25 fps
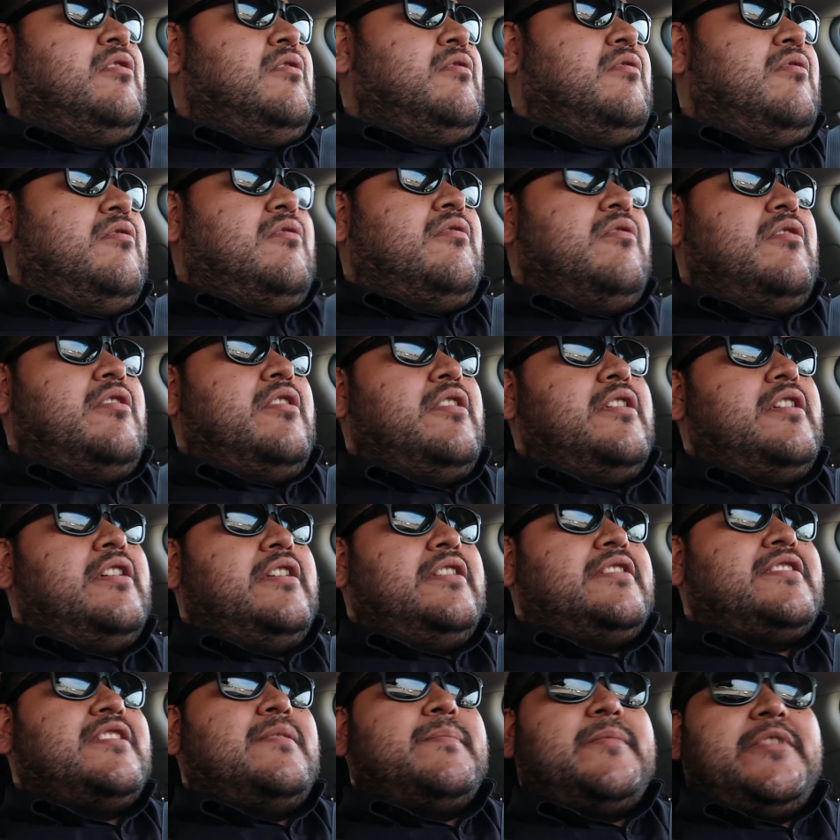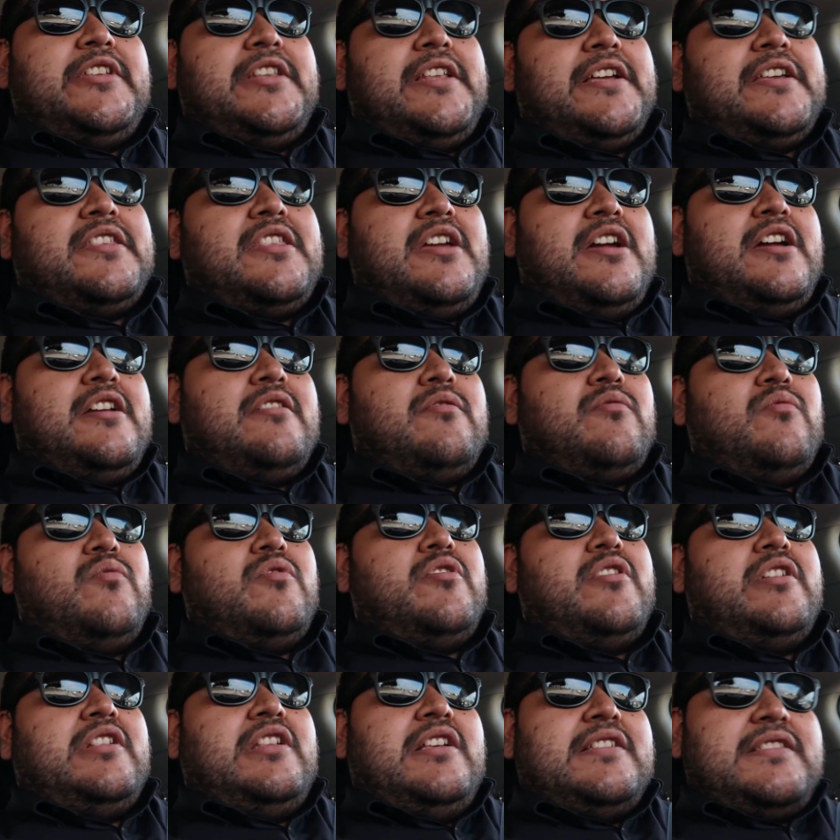or something like that,
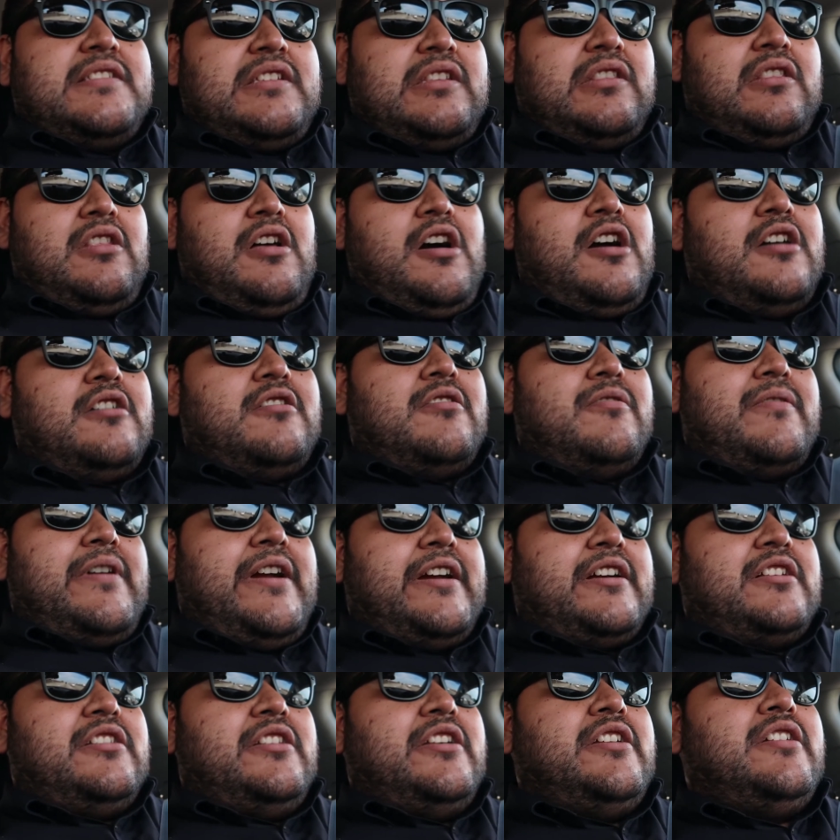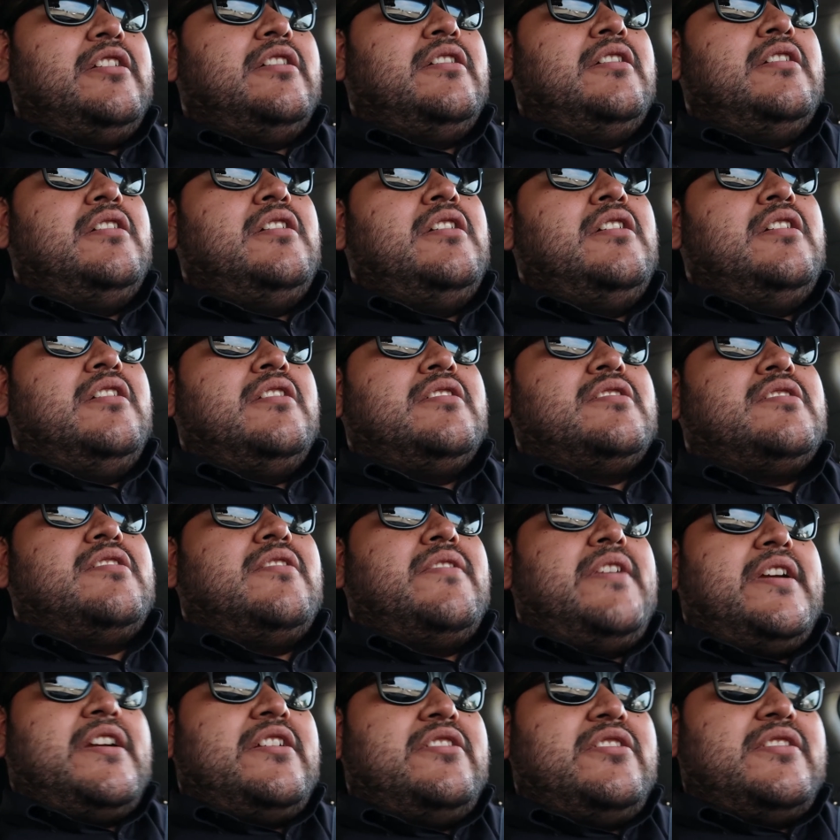where it doesn't lock correctly.
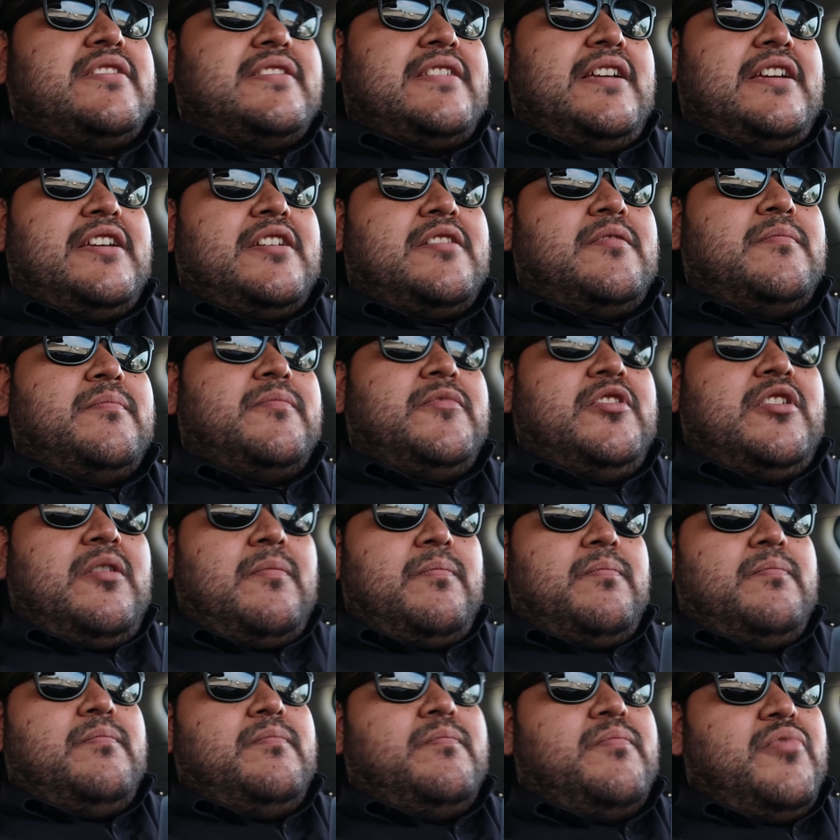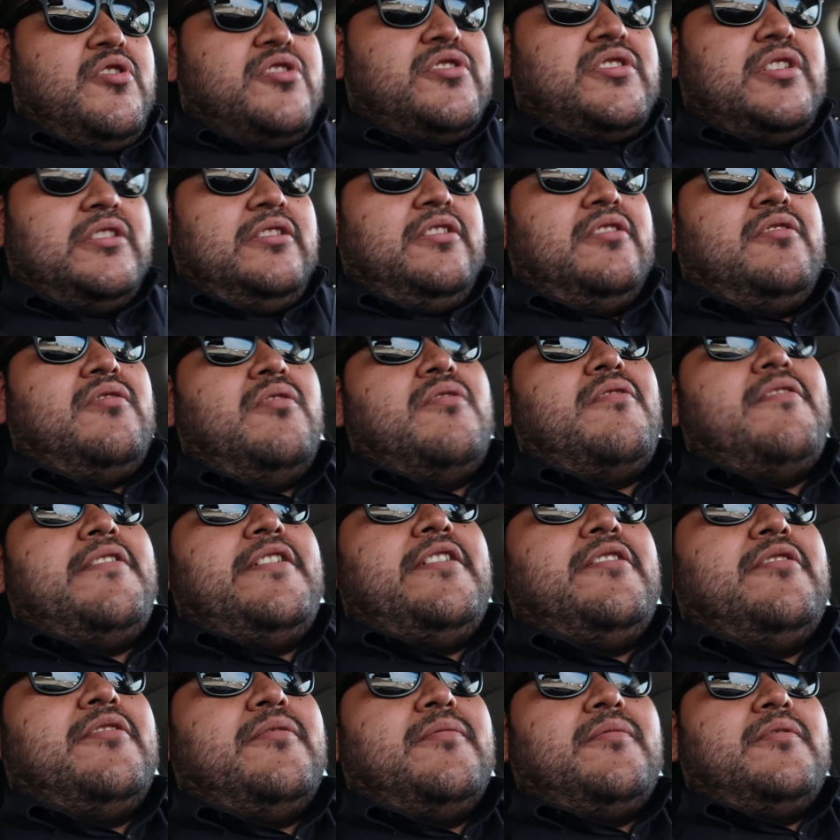So they can just, like, you know, push on the door
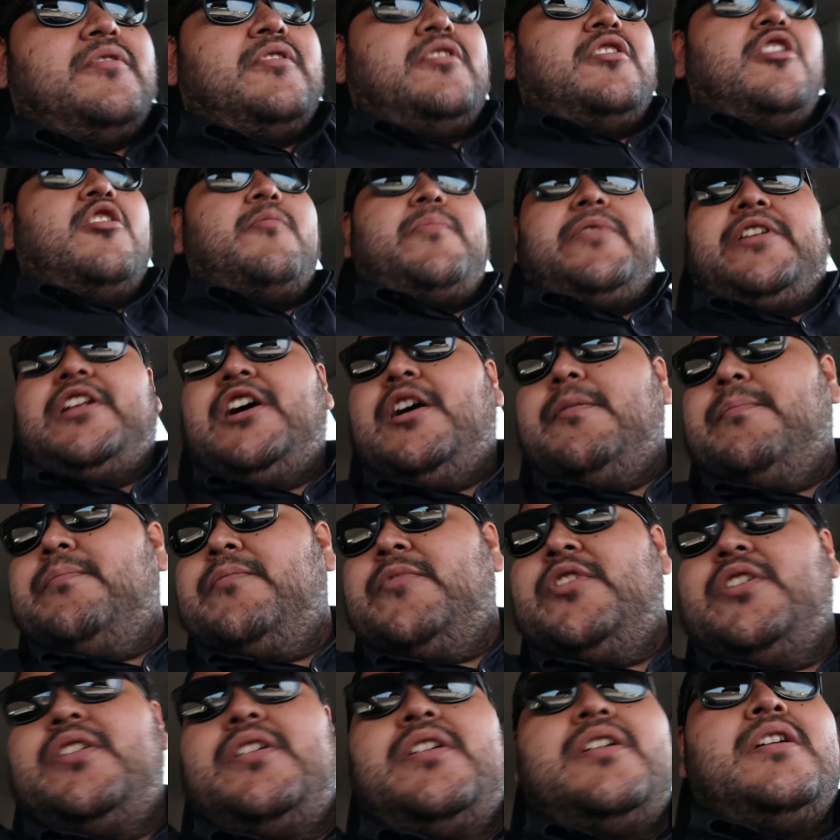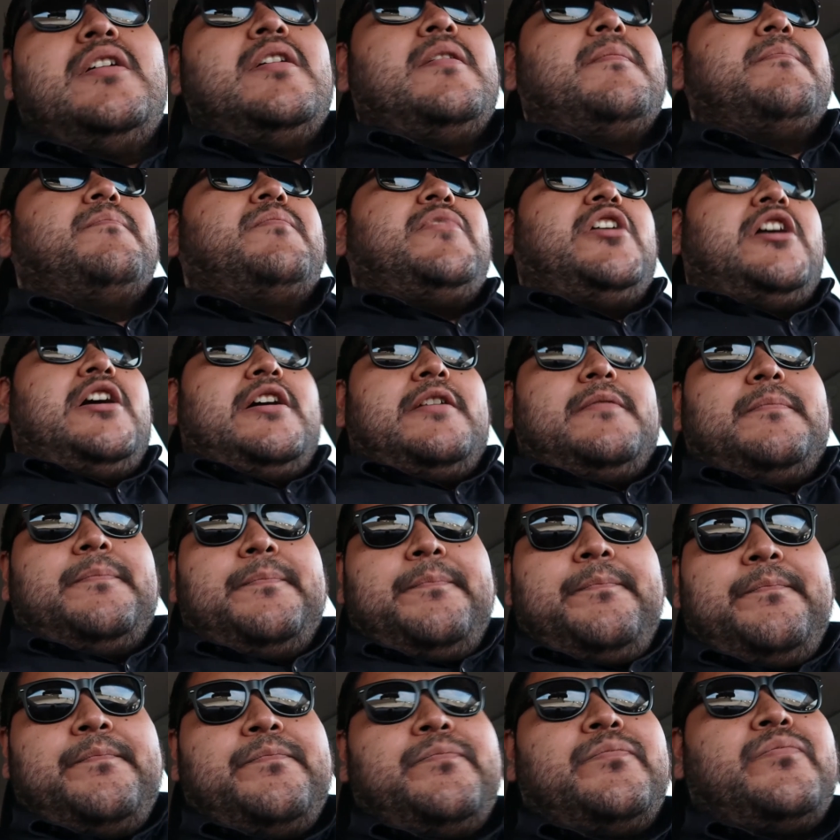and it'll open up. But
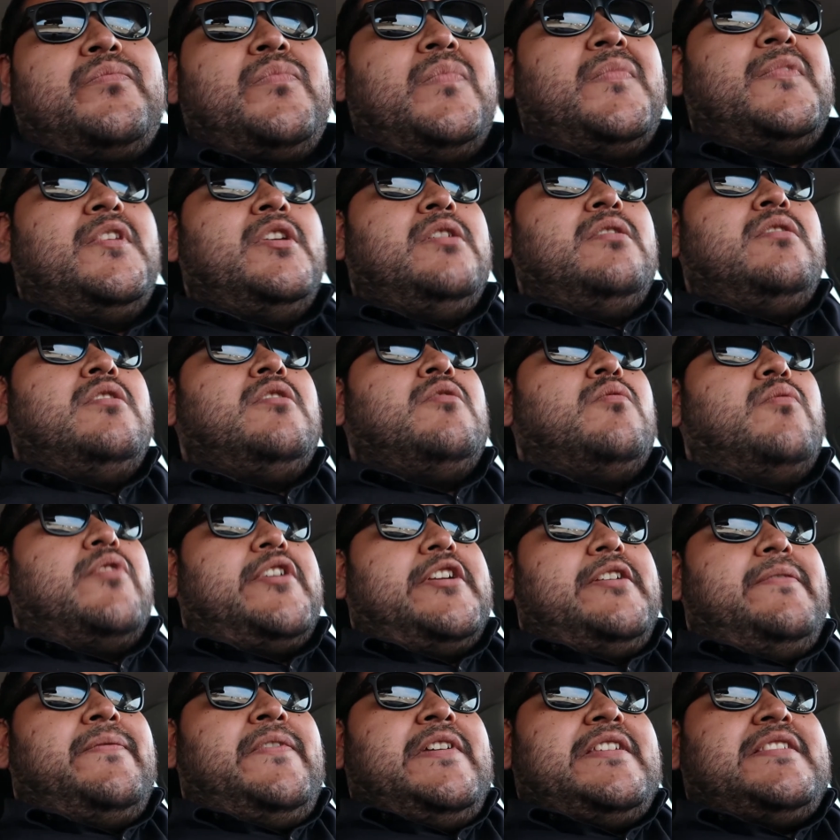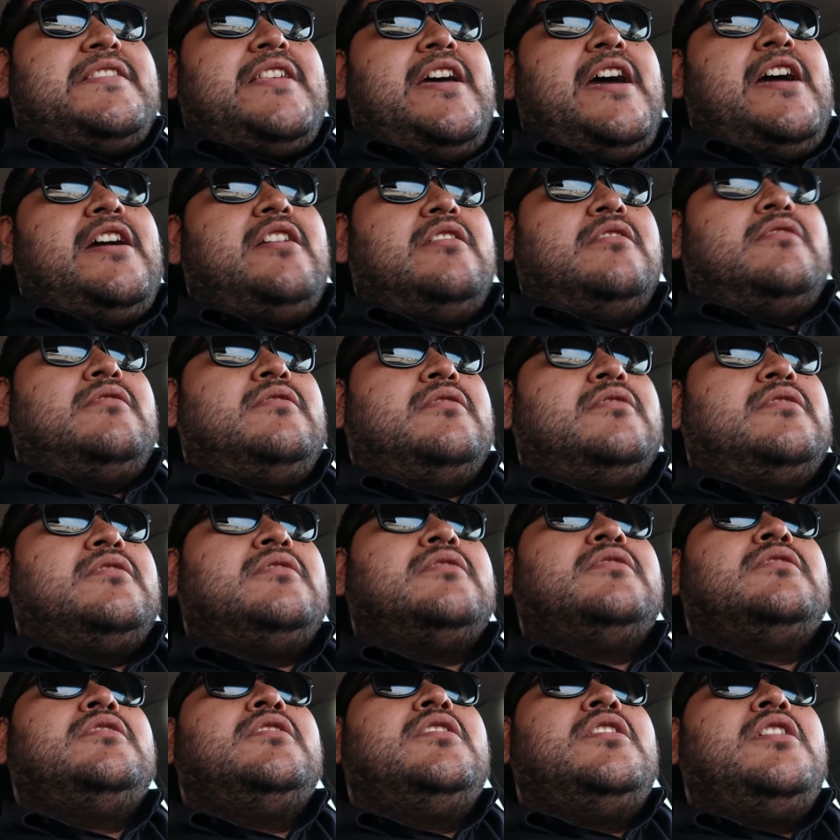we're gonna fix that.
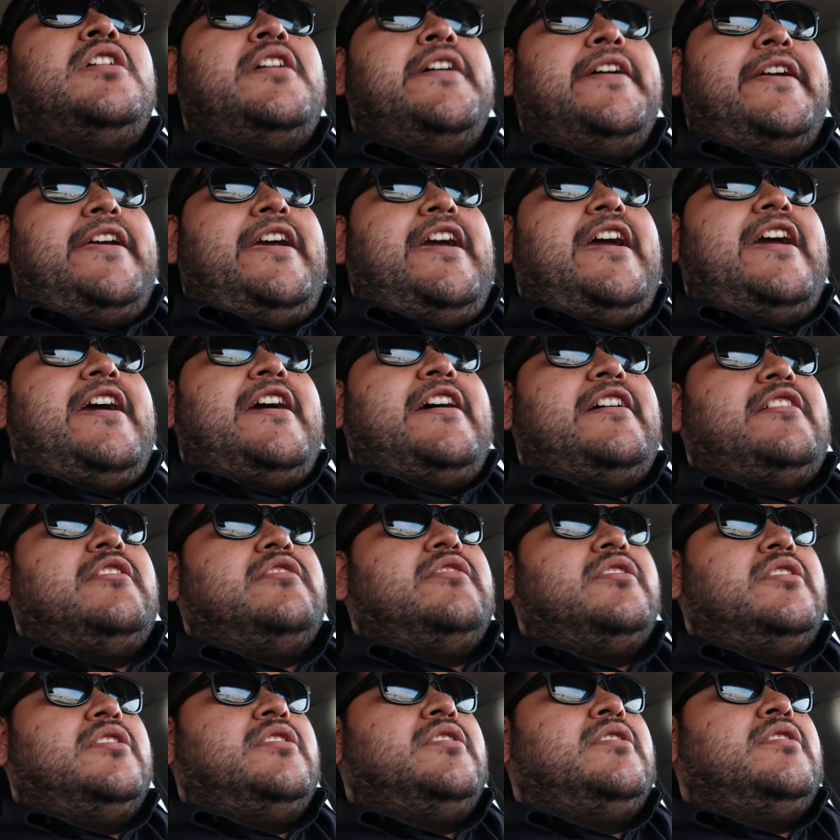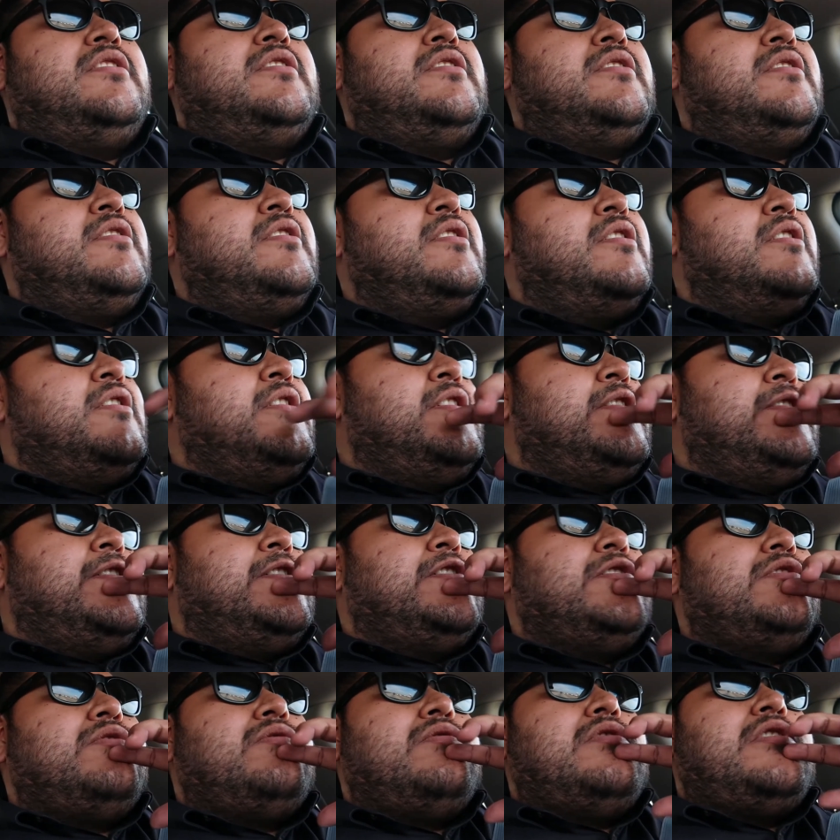And
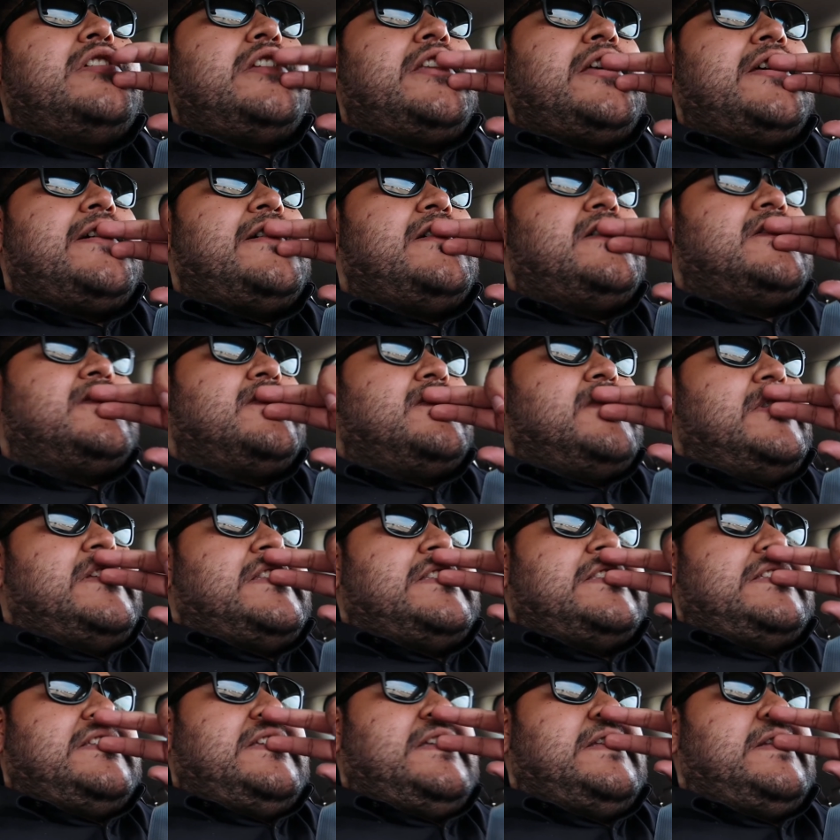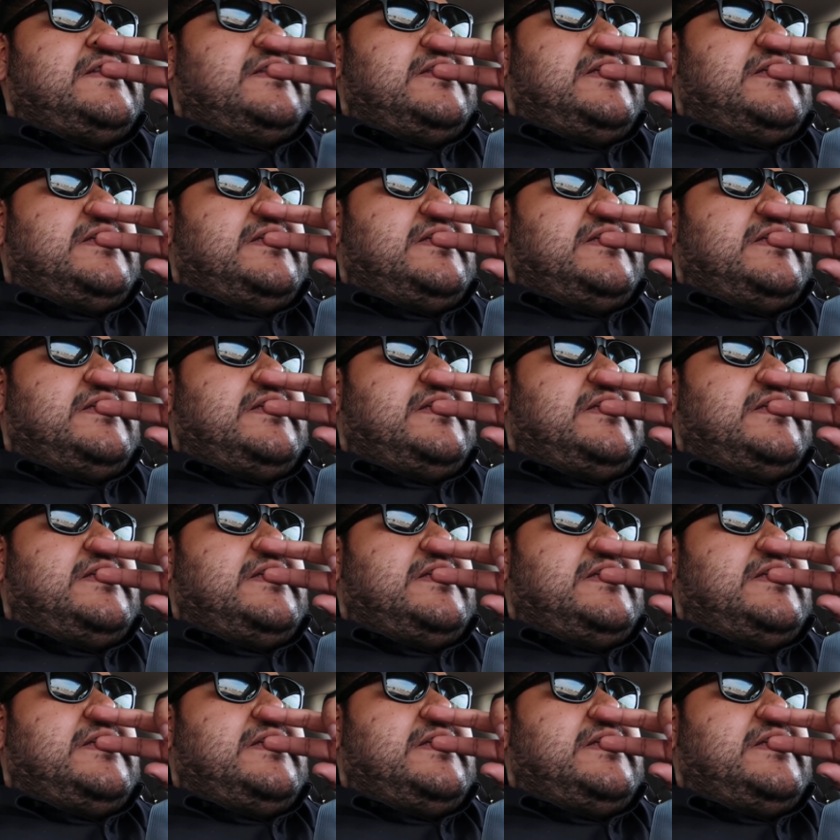what else was it?